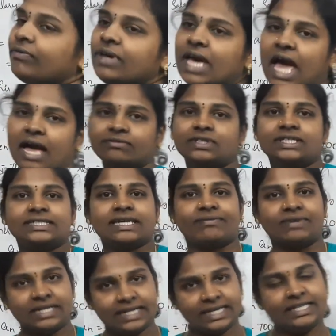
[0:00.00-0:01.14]
we have the
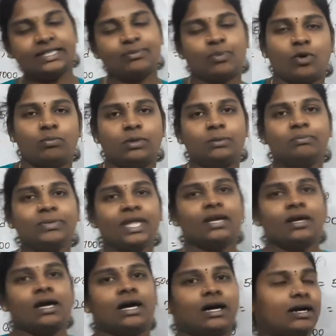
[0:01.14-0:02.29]
17th problem,
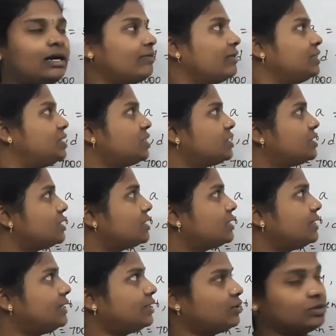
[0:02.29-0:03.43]
which is
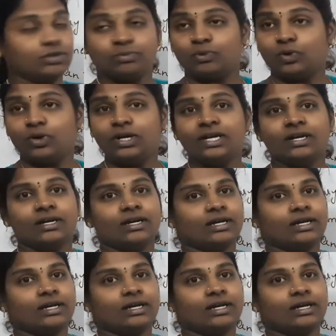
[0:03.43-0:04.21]
written on the board.